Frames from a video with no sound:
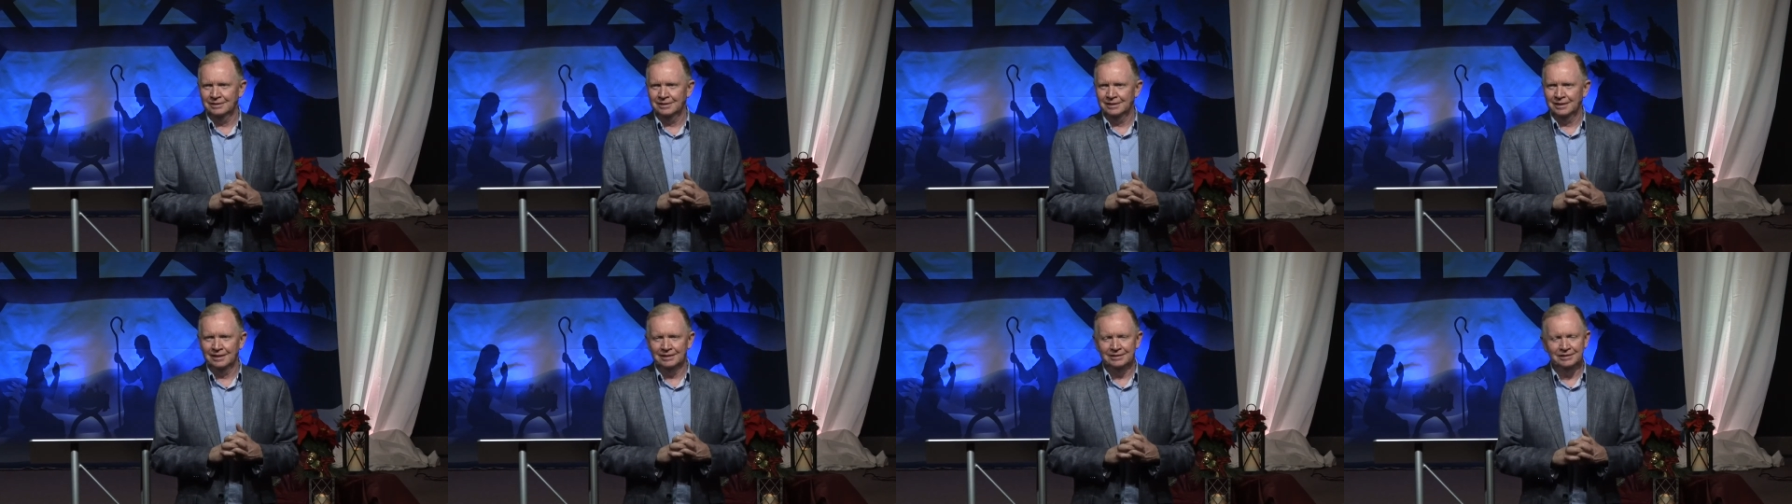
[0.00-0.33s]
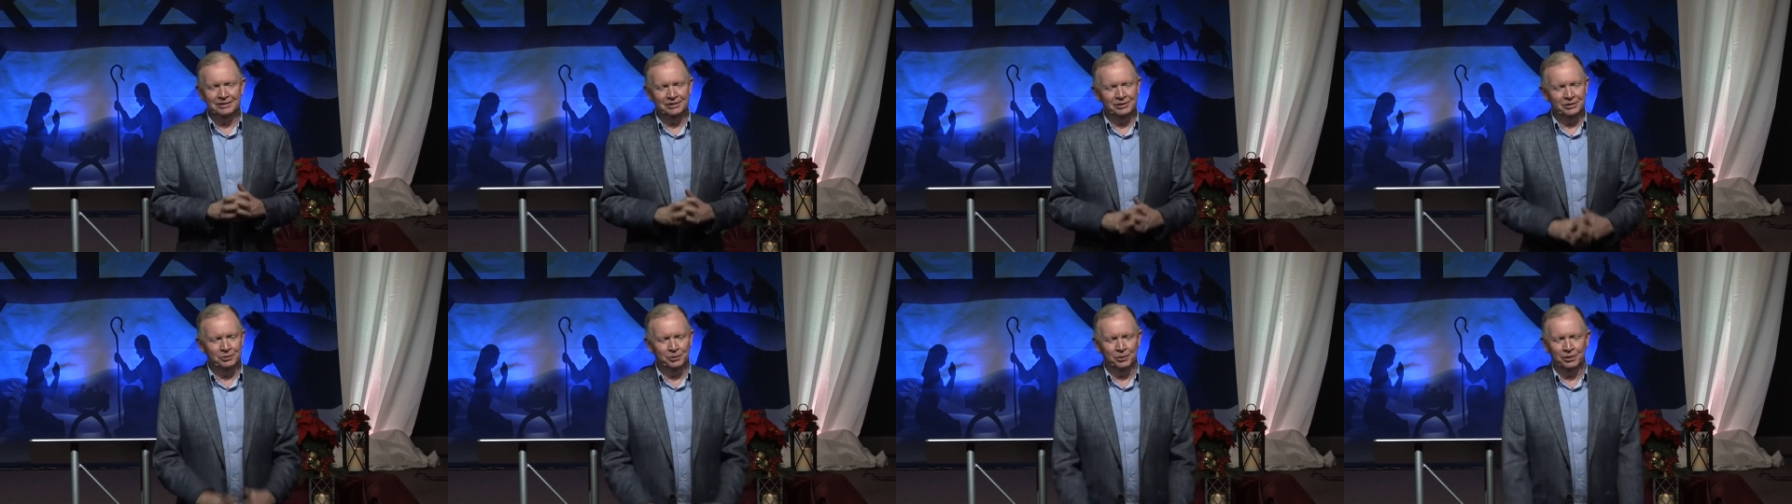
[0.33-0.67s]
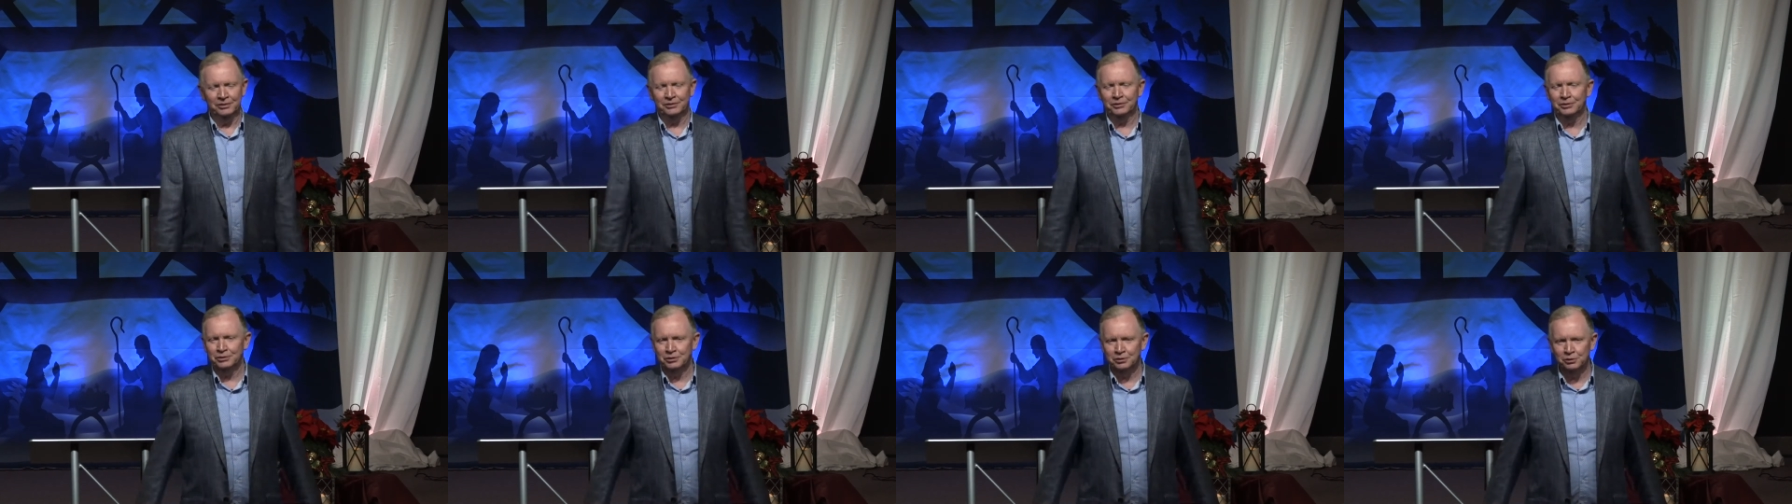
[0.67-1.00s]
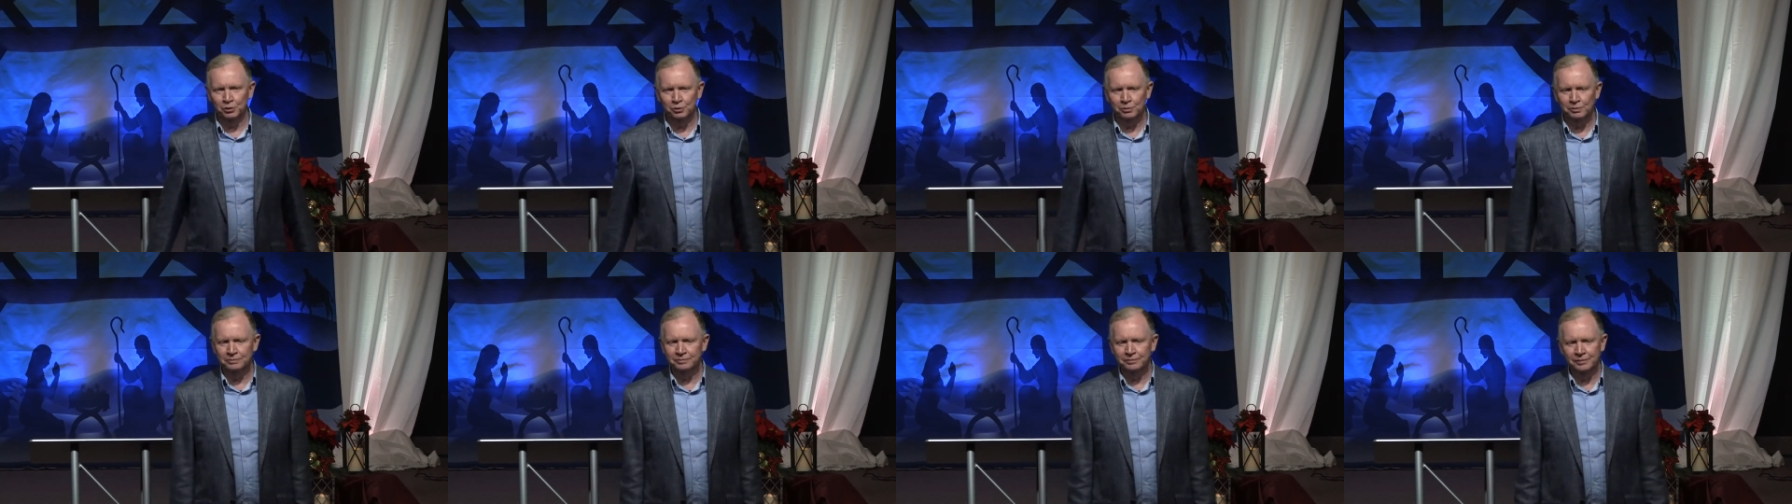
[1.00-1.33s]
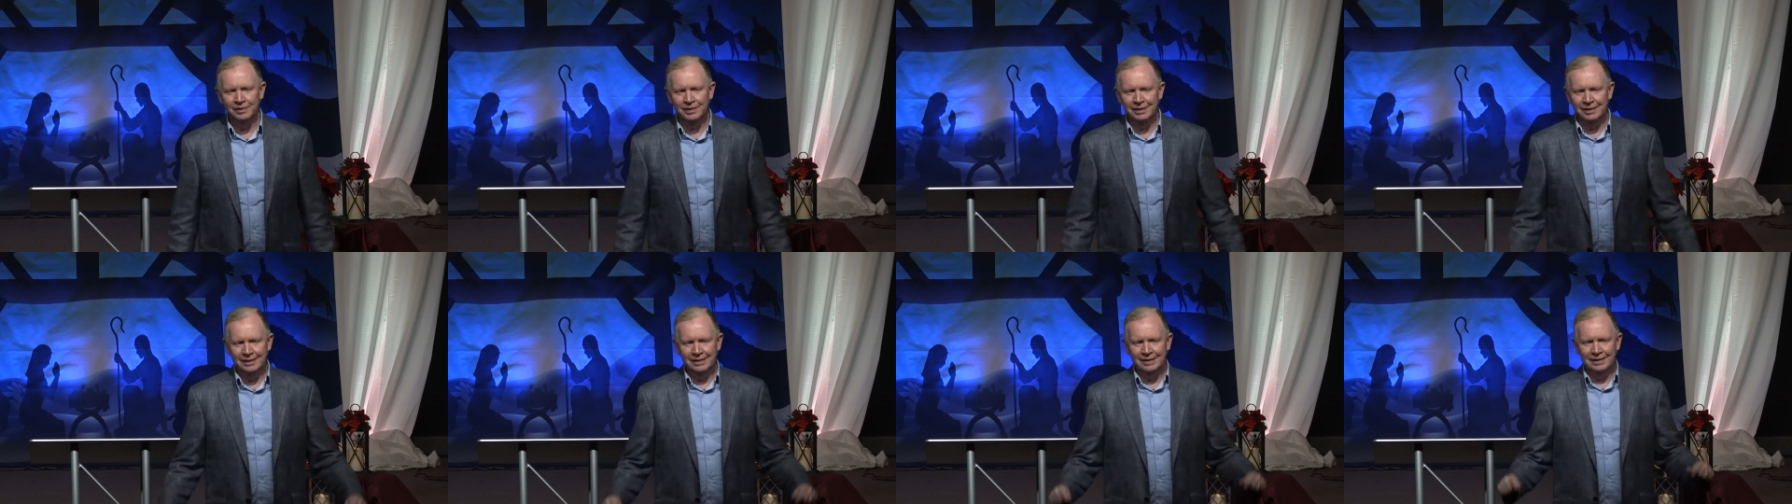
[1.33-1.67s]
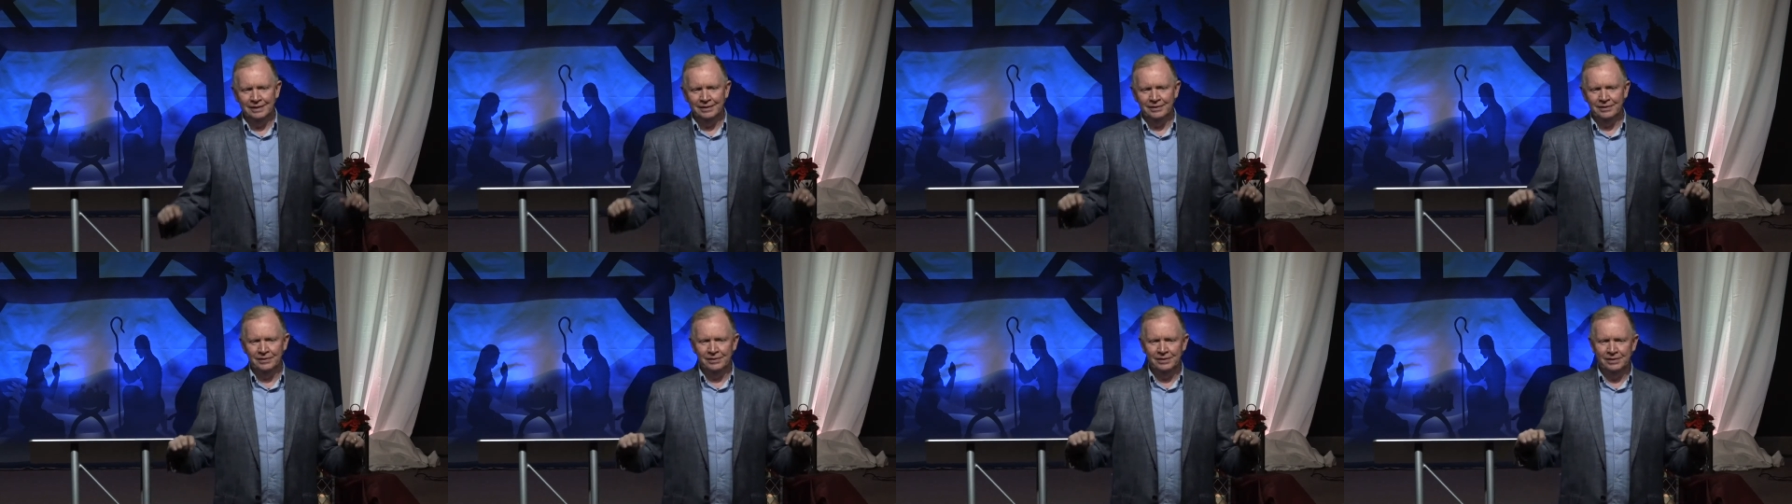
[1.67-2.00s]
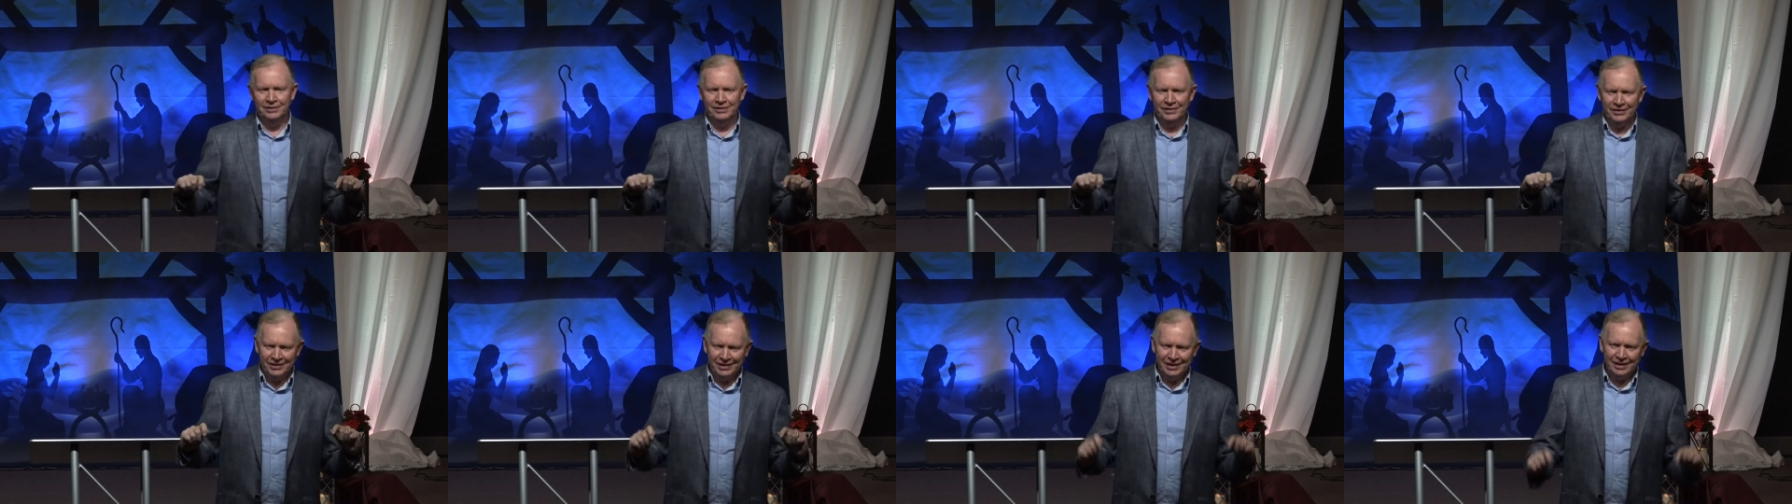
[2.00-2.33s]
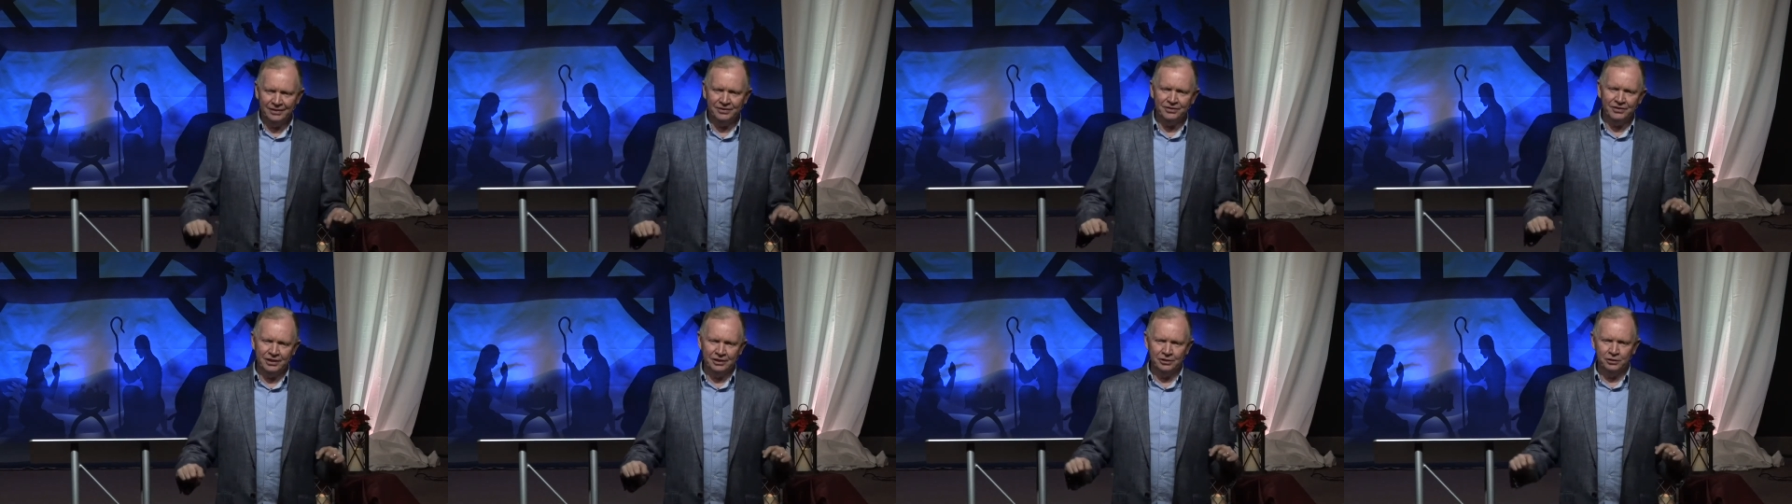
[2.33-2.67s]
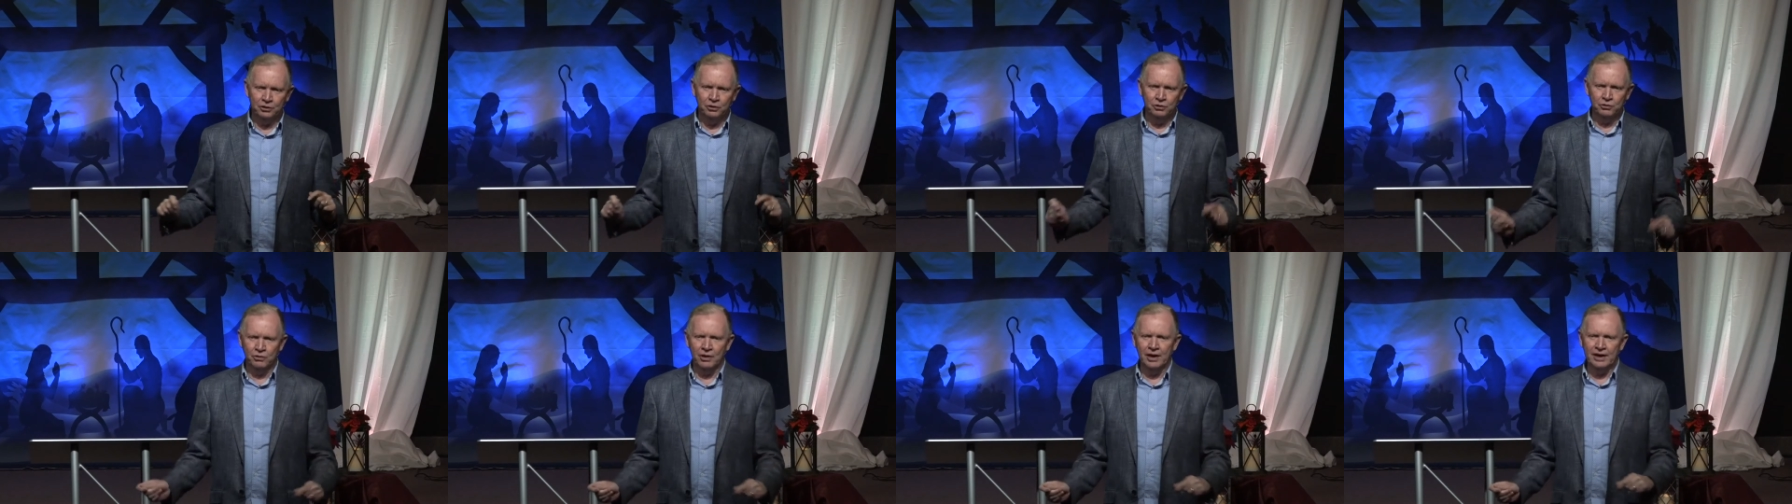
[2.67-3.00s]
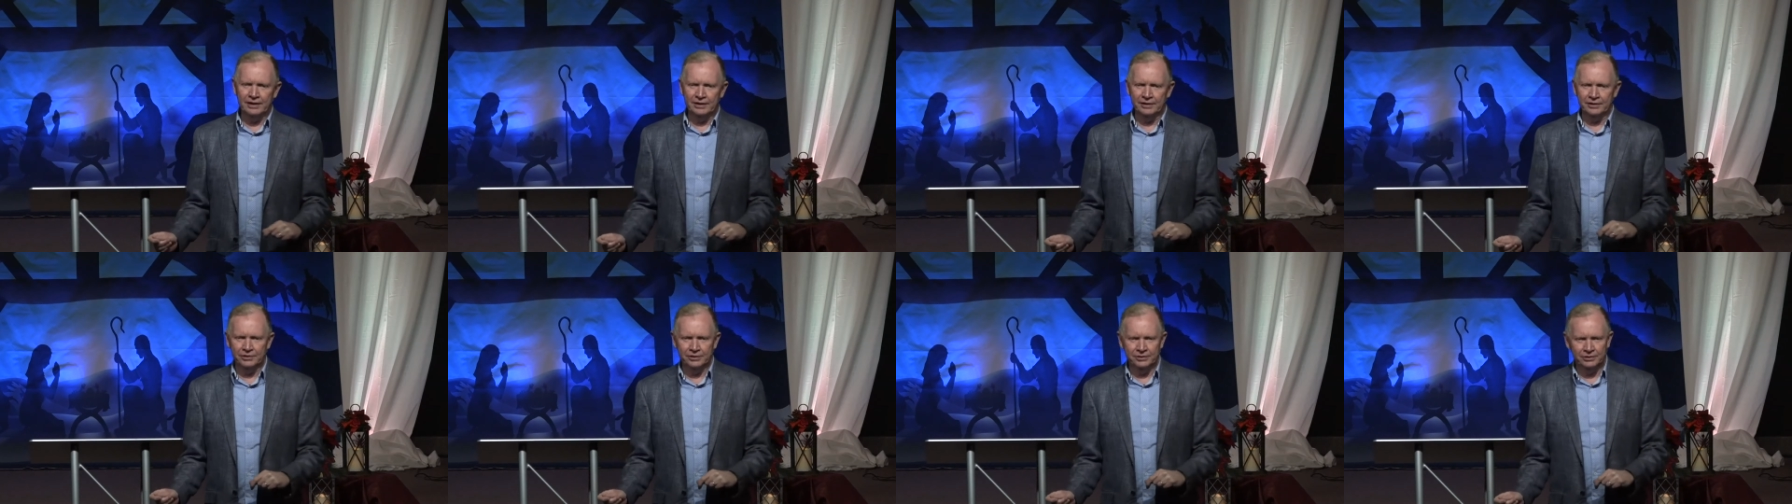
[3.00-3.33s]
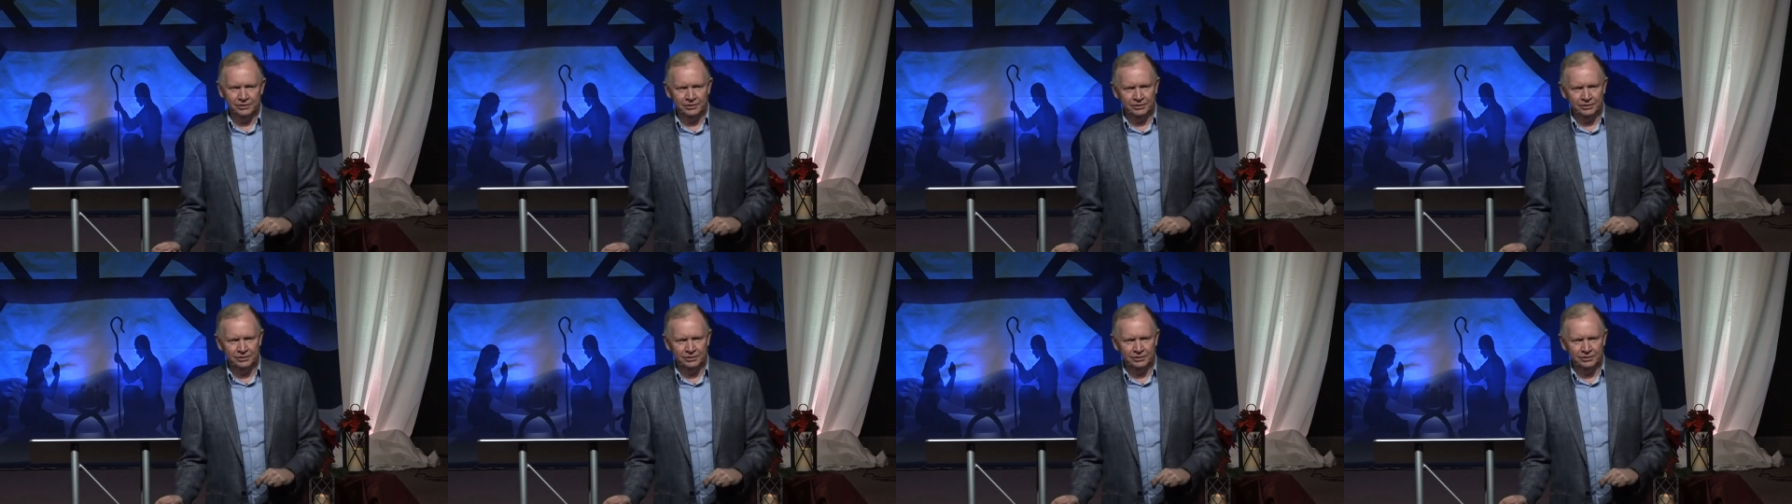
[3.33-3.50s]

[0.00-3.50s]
I tell you what, there's no nothing greater